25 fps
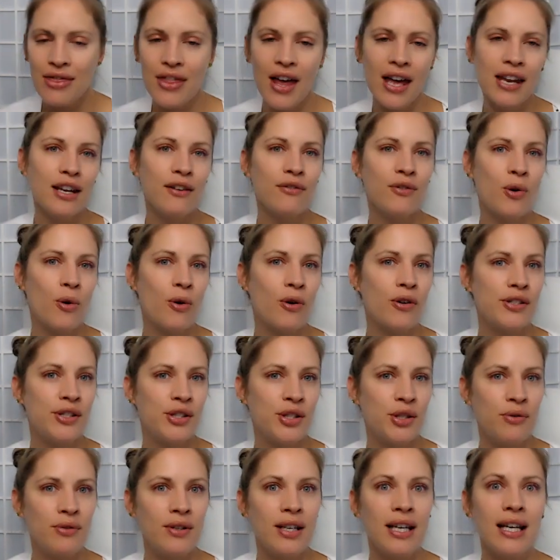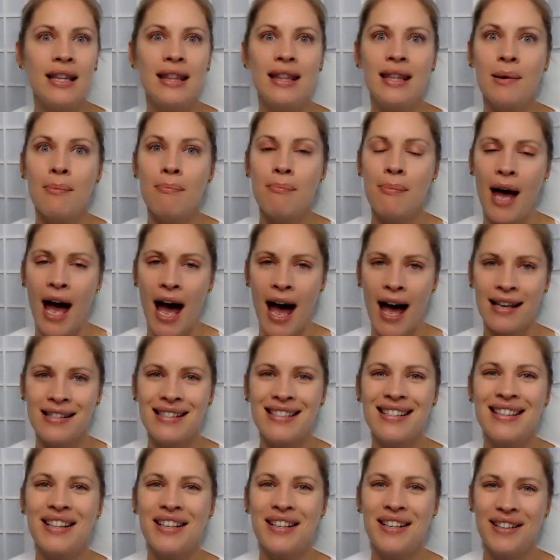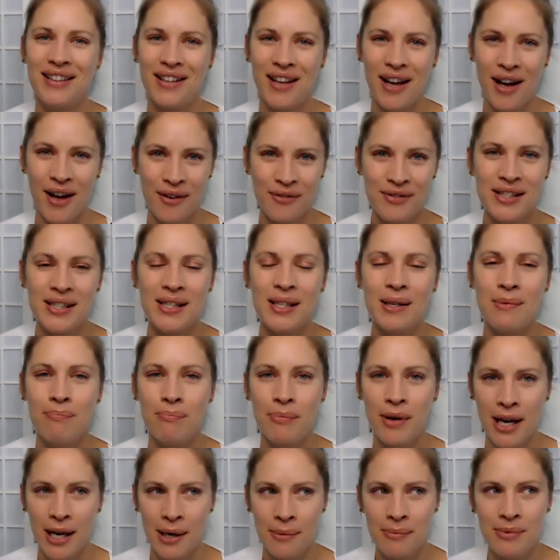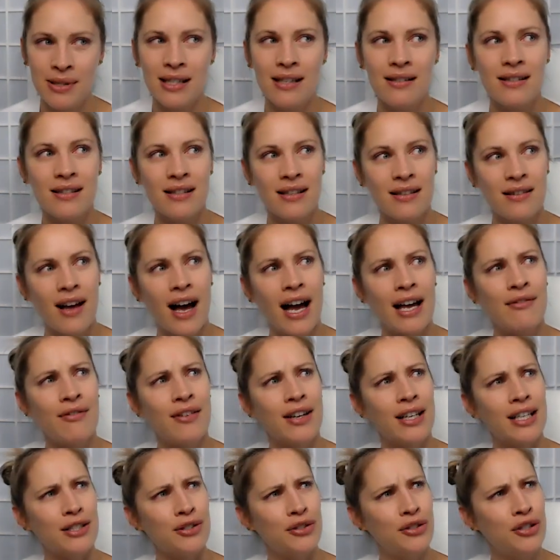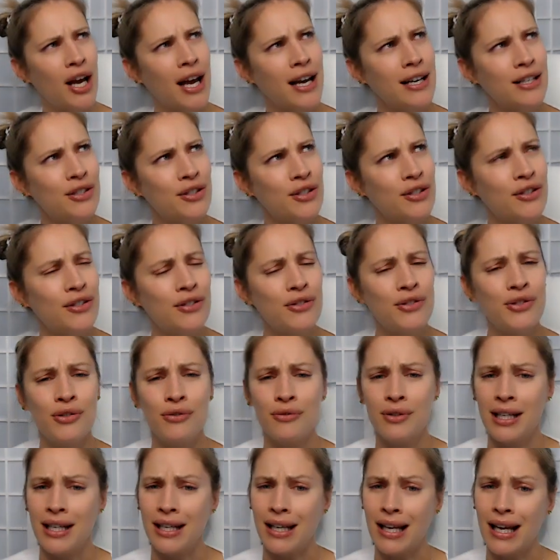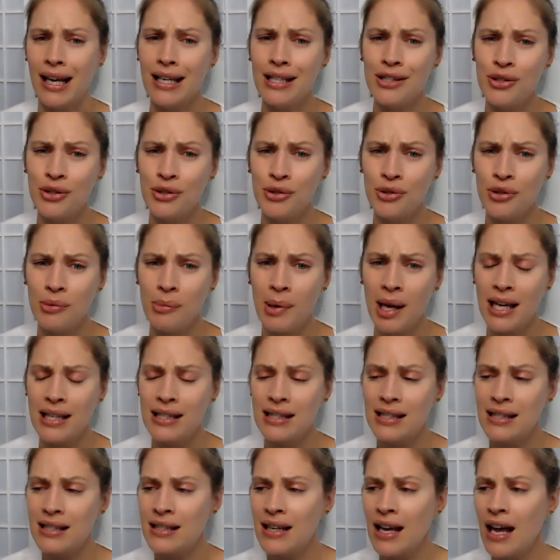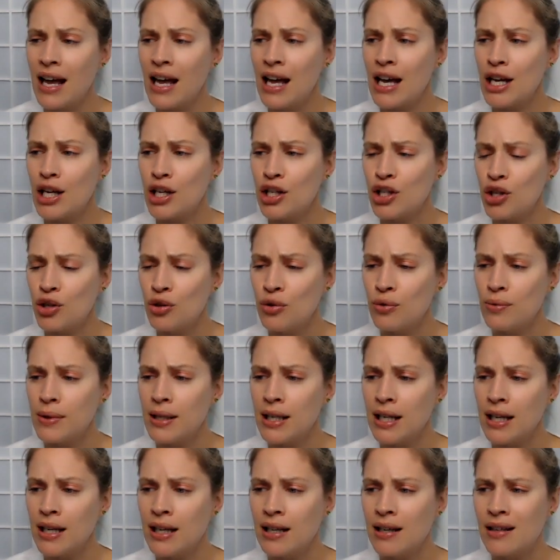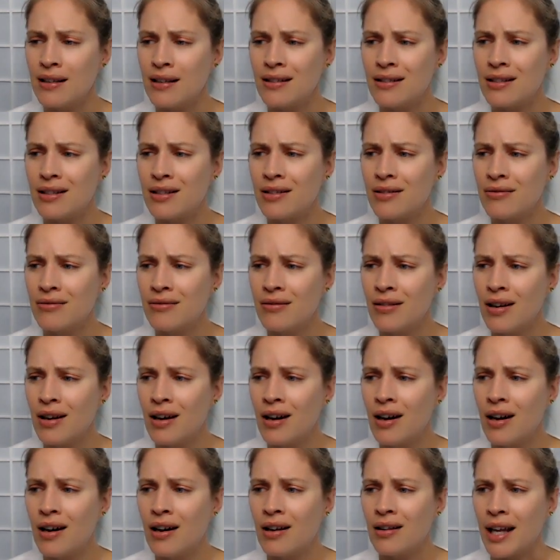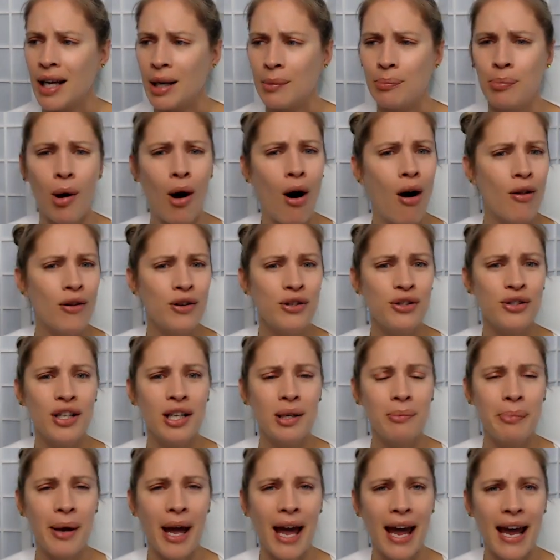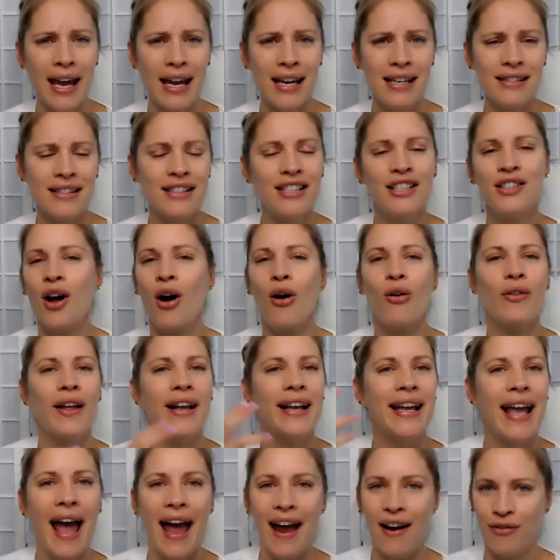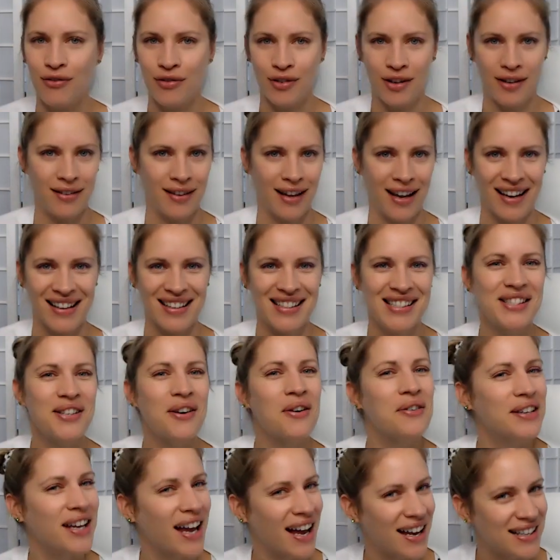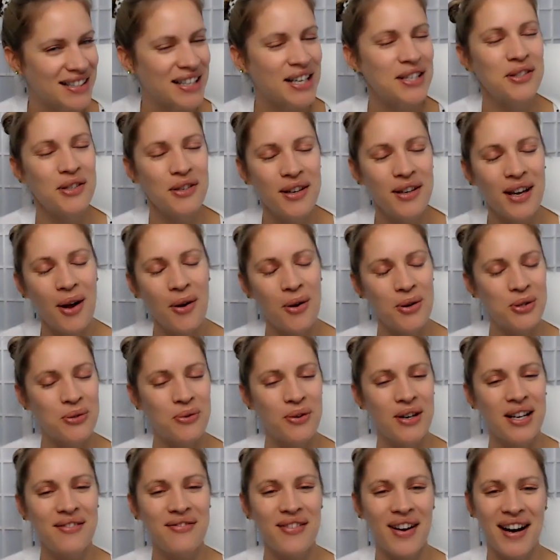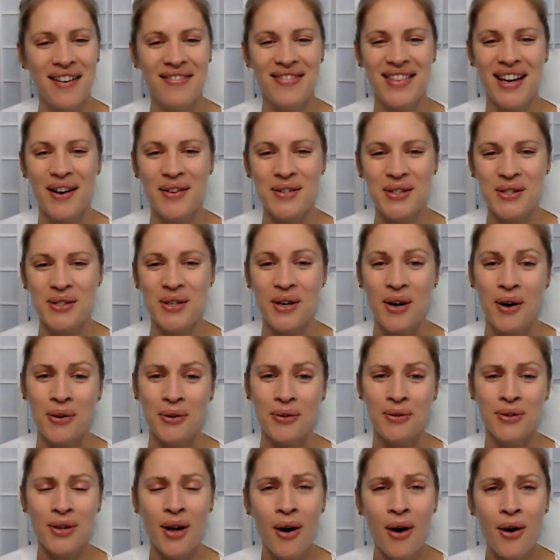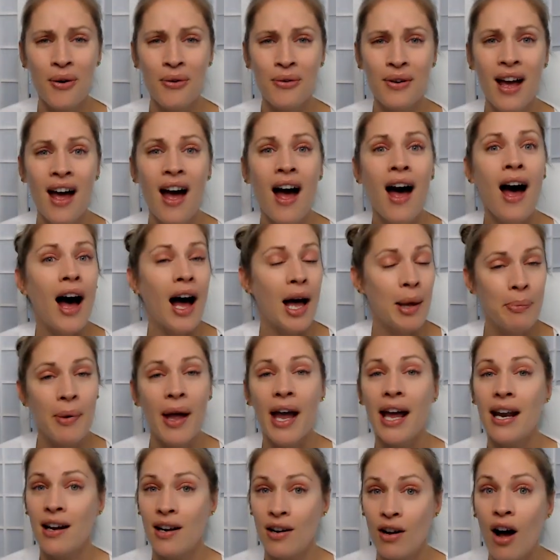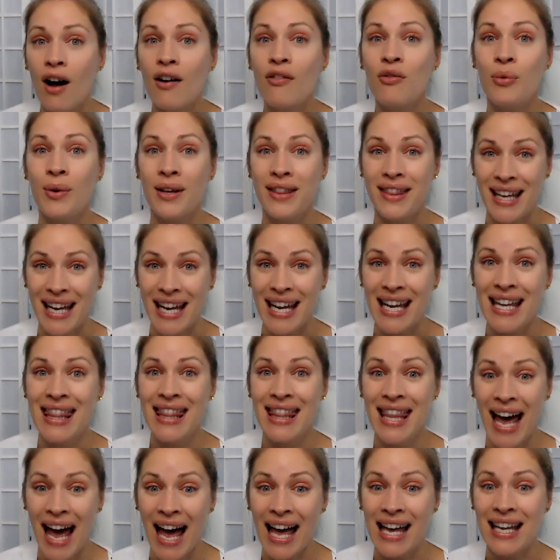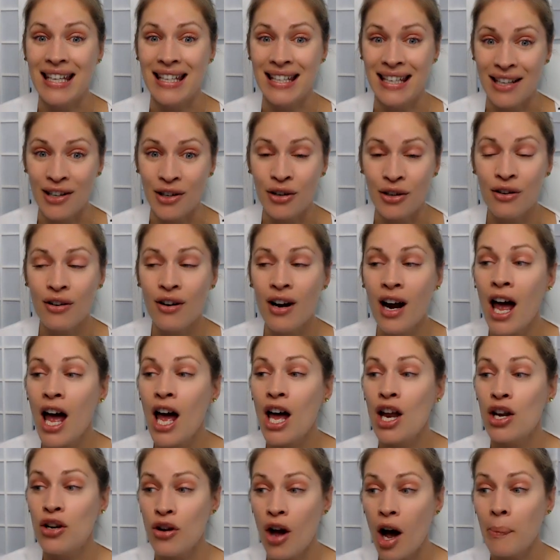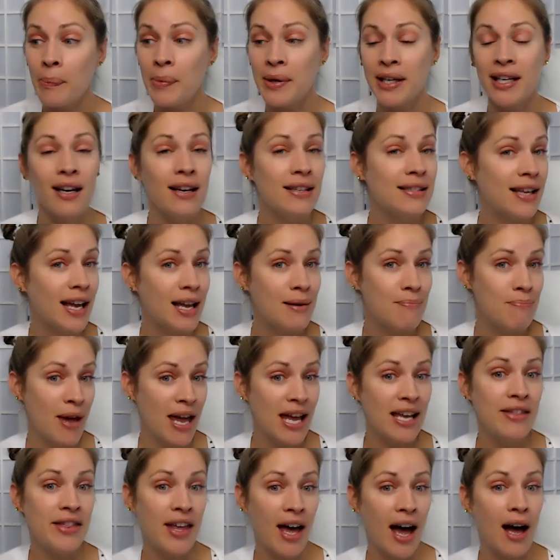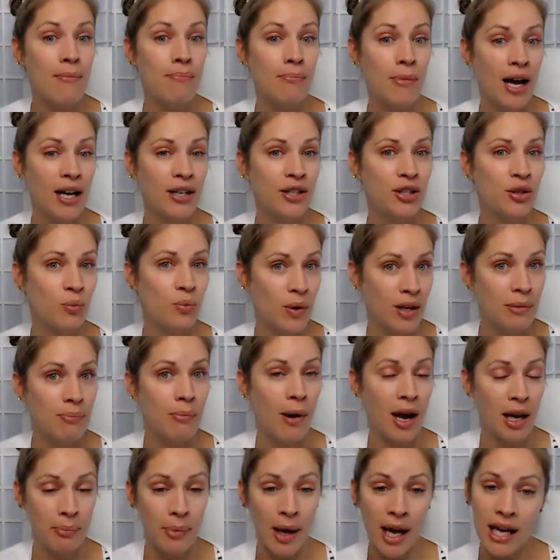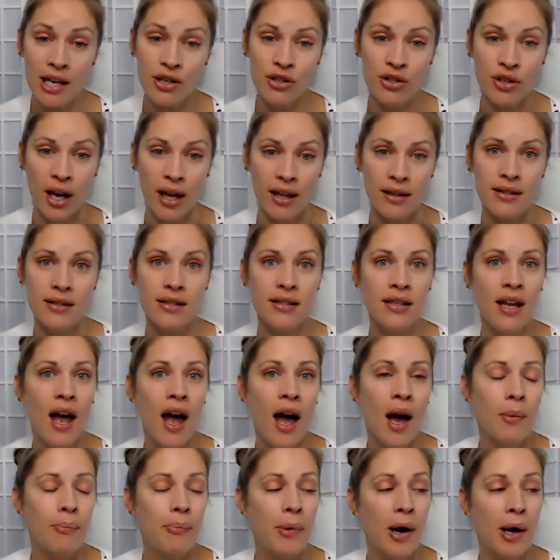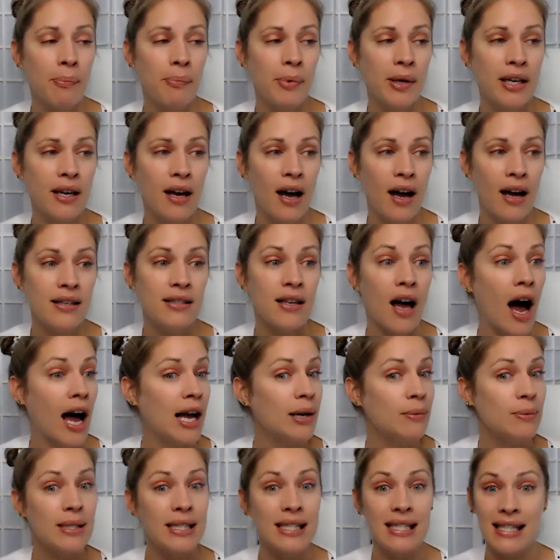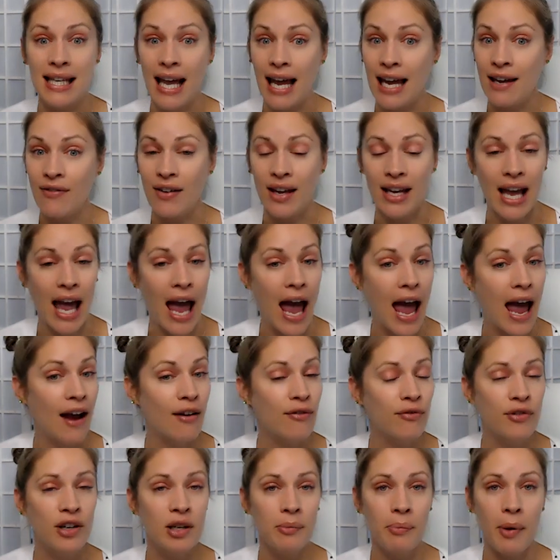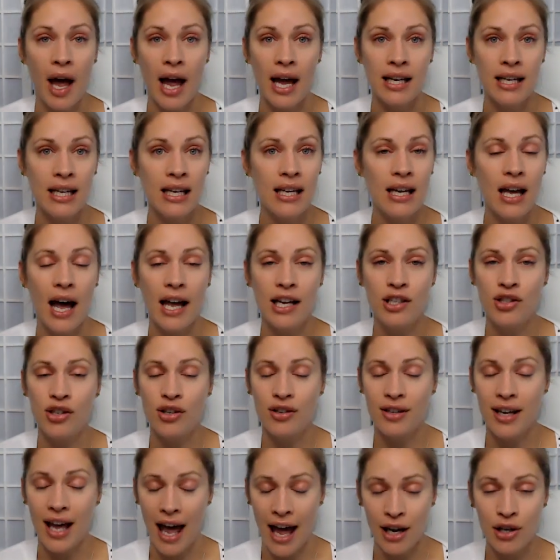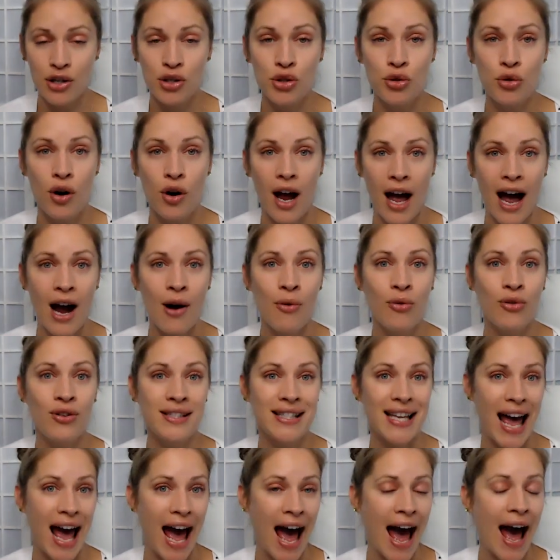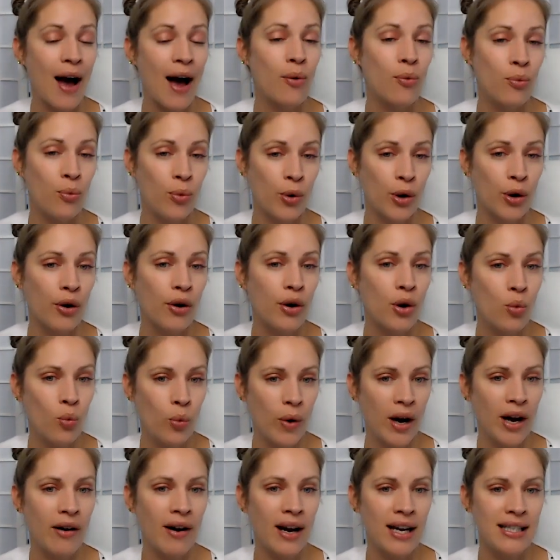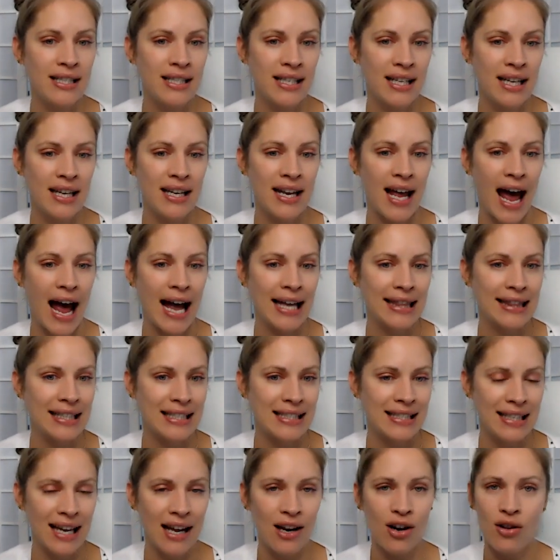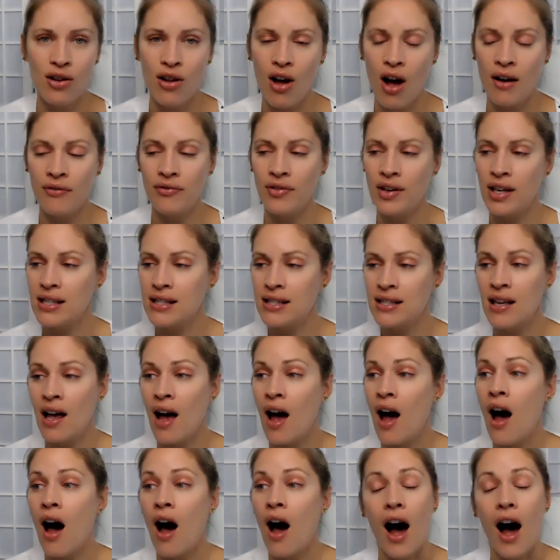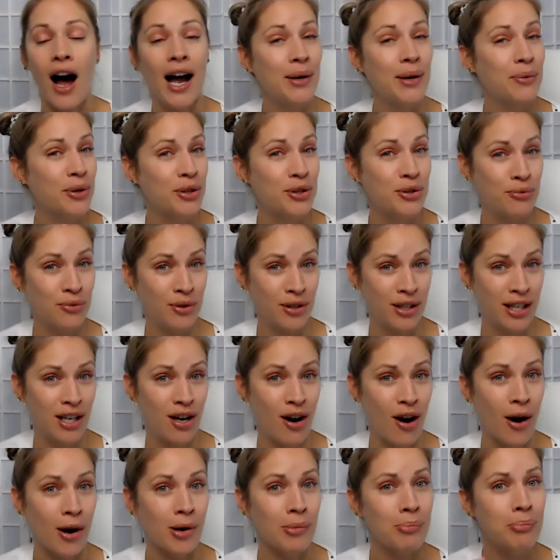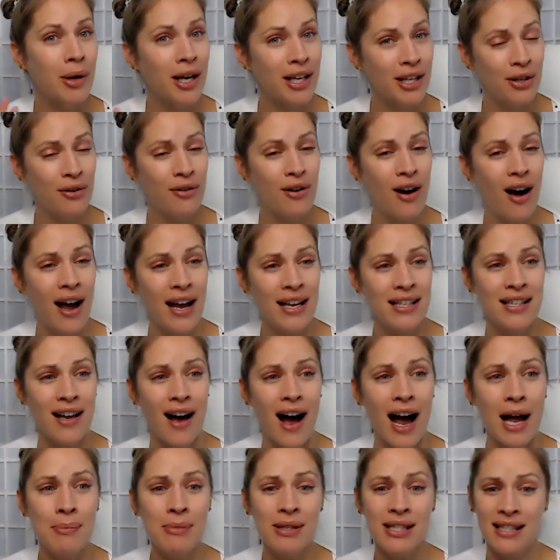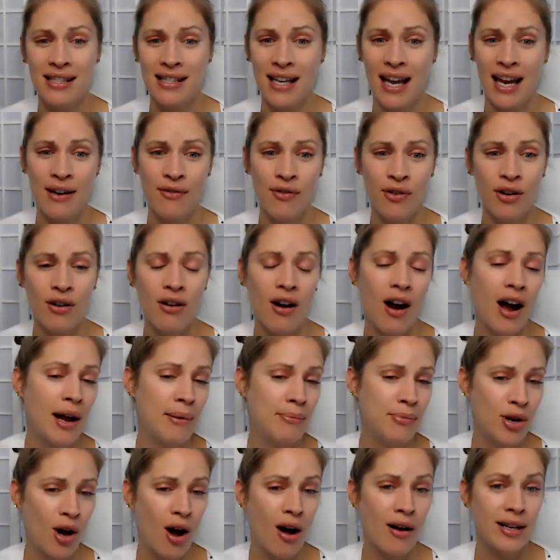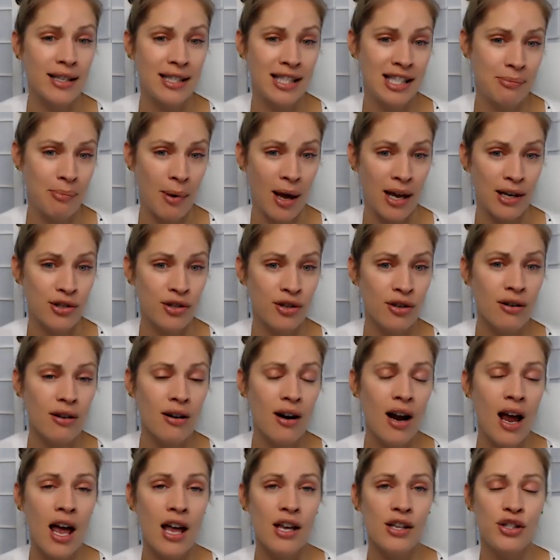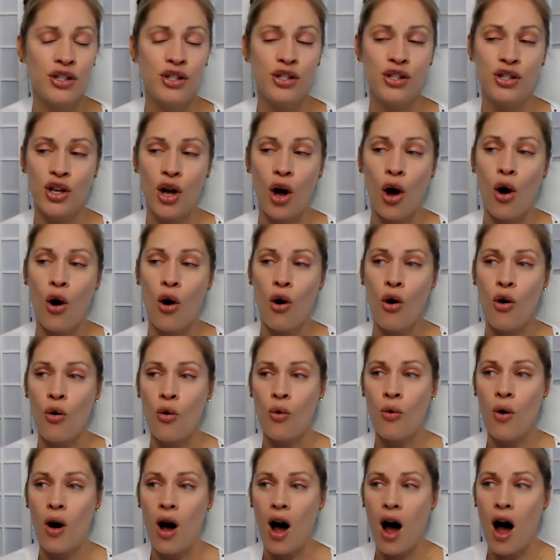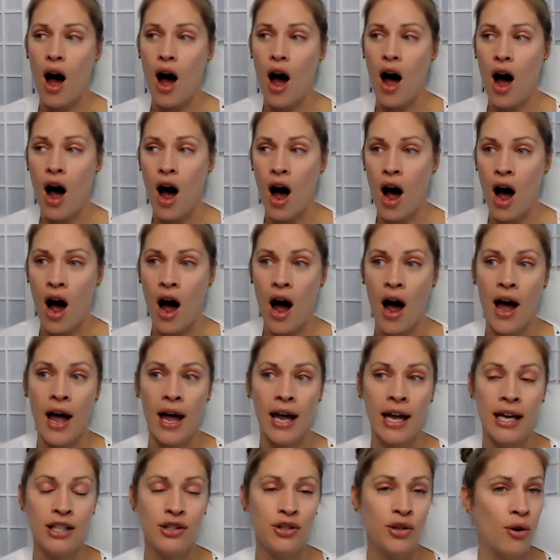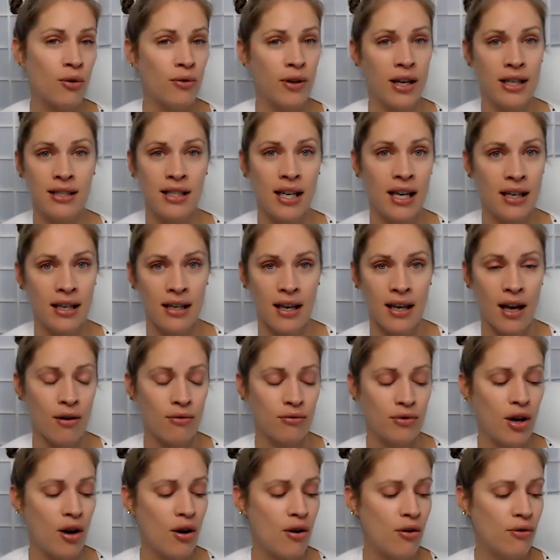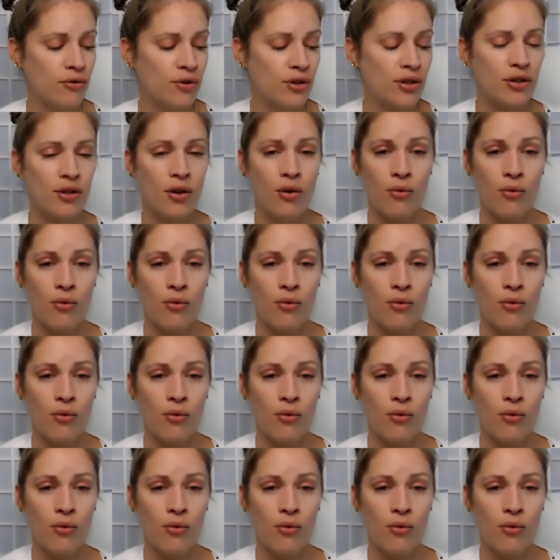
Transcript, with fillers: Then, of course, you need the mask, the gloves, the bibs, the saliva ejectors, you need instruments, you need like polishing paste, you know, like everything. So yes, I took out a $25,000 loan. I paid it off within that year, not because I made that much with my patients, but because I was saving every penny. I took extra hours at work where I did at the dental office. I worked really hard, but you guys, I'm a saver, I'm not a spender. So I don't like taking out loans.